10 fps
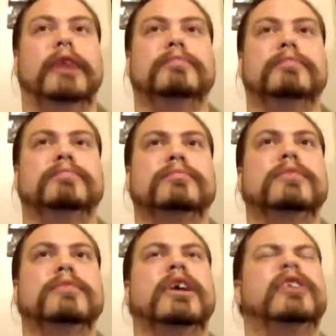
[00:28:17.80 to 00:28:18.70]

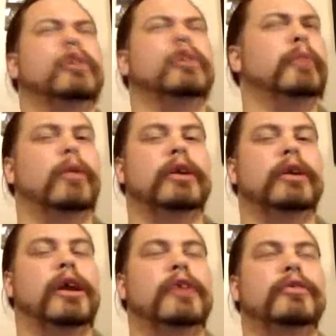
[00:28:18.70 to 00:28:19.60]
it took me a while
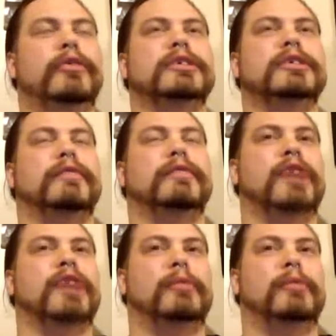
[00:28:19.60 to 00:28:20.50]
to get into it because the
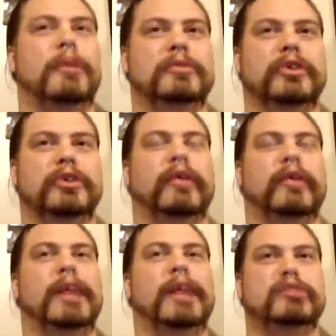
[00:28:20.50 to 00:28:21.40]
first couple episodes were
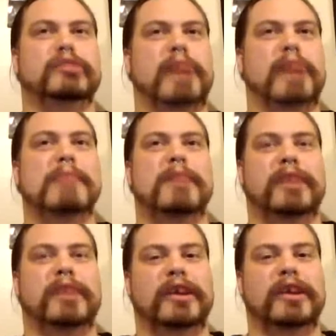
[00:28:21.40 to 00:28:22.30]
very much Batman
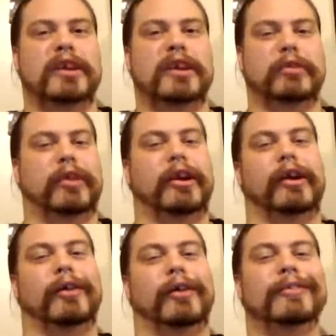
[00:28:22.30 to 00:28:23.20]
Begins with Green
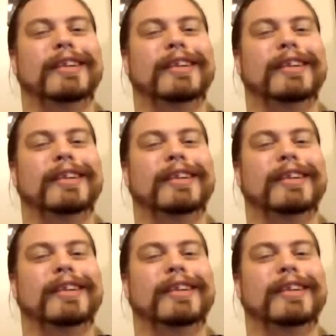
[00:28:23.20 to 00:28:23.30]
Arrow.